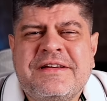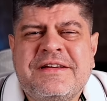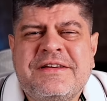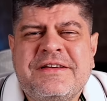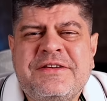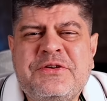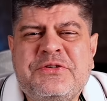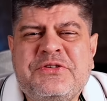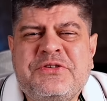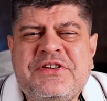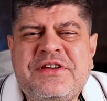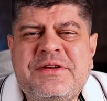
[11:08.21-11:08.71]

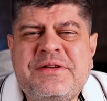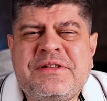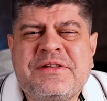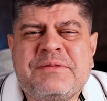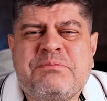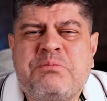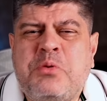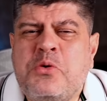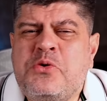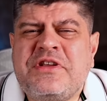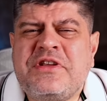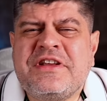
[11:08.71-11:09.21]
You see,
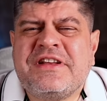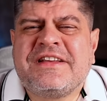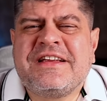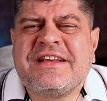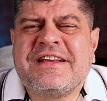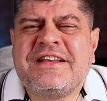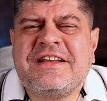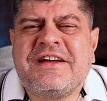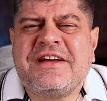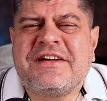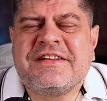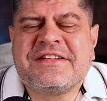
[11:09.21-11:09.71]
Putin did
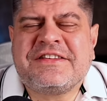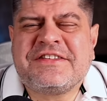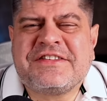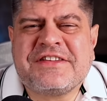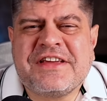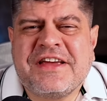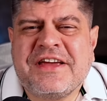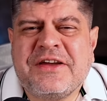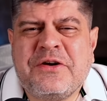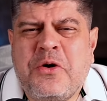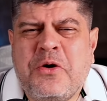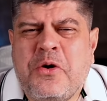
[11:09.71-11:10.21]
not
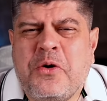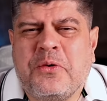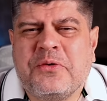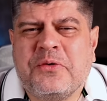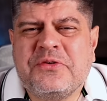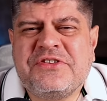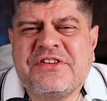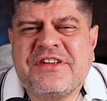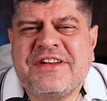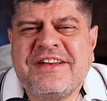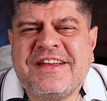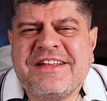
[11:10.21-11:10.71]
say, oh,
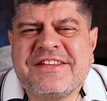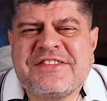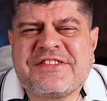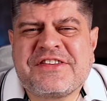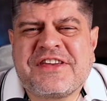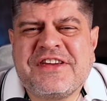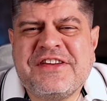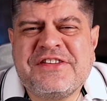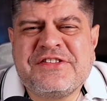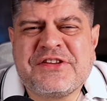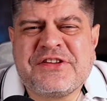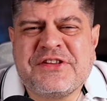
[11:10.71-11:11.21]

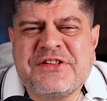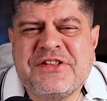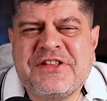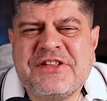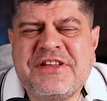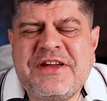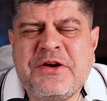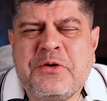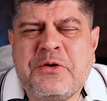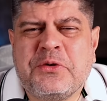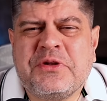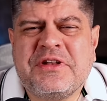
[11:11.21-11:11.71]
Zelensky is a
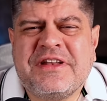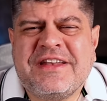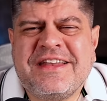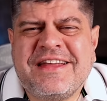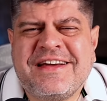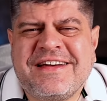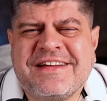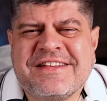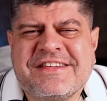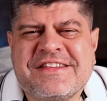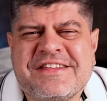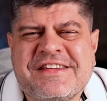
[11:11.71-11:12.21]

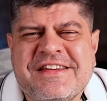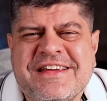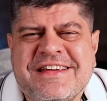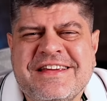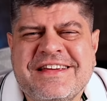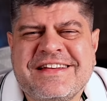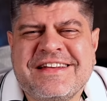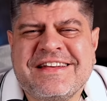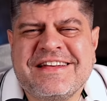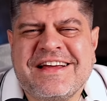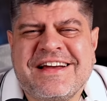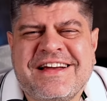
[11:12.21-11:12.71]
neo-Nazi
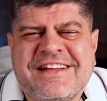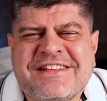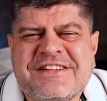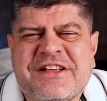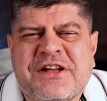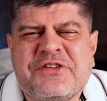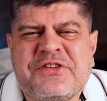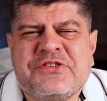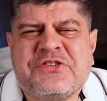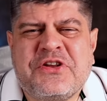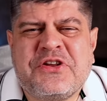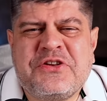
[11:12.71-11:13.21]
and
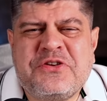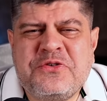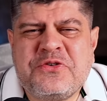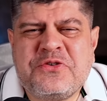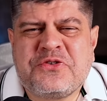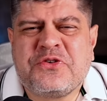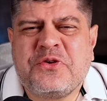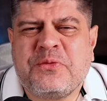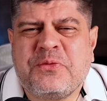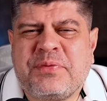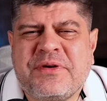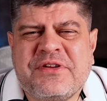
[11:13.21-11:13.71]

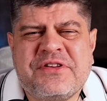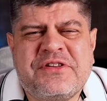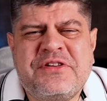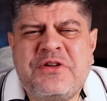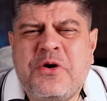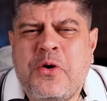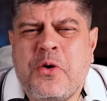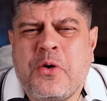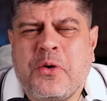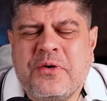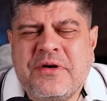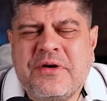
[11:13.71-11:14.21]
unconstitutional president.
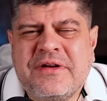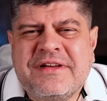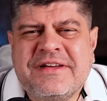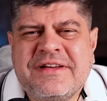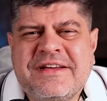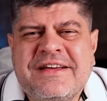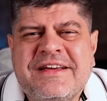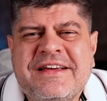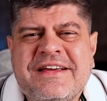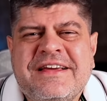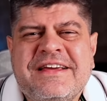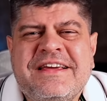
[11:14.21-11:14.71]
No,
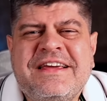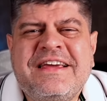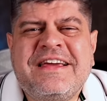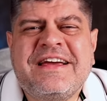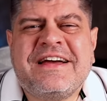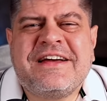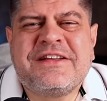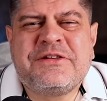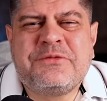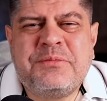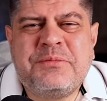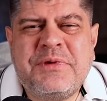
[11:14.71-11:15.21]
he
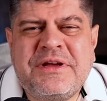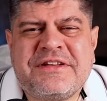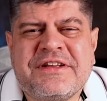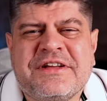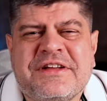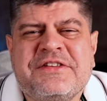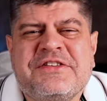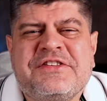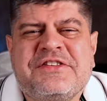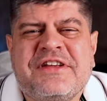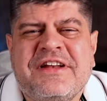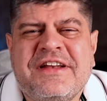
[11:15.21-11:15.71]

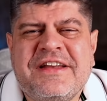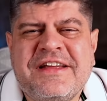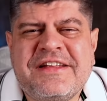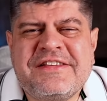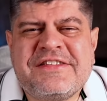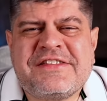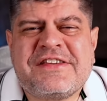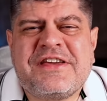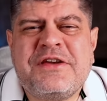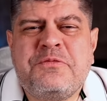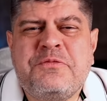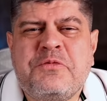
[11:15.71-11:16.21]
admitted
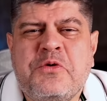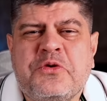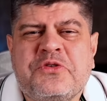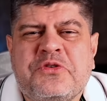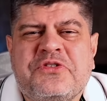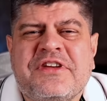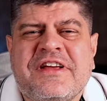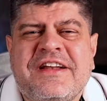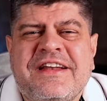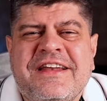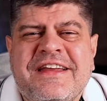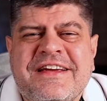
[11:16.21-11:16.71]
Zelensky
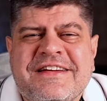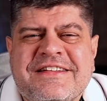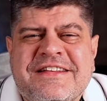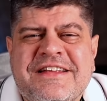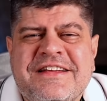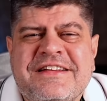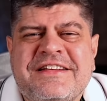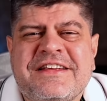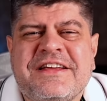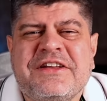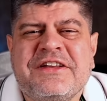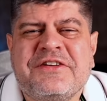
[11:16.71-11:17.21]
was
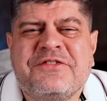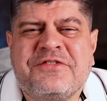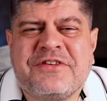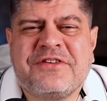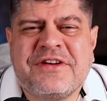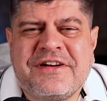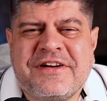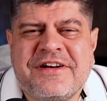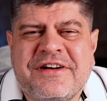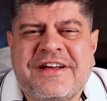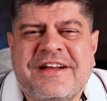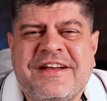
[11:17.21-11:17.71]
elected in a
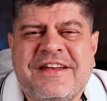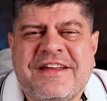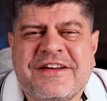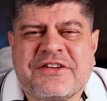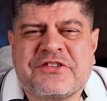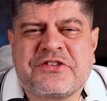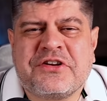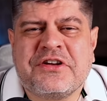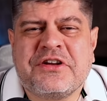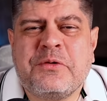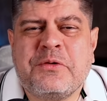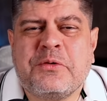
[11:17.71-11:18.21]
fair
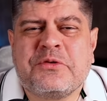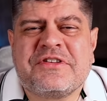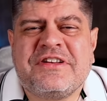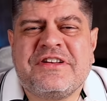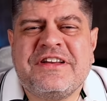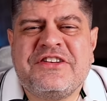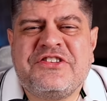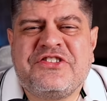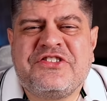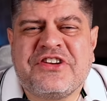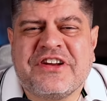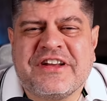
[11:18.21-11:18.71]
election. He was
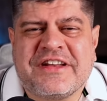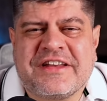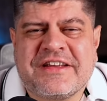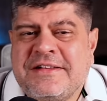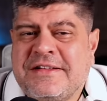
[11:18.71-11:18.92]
legit.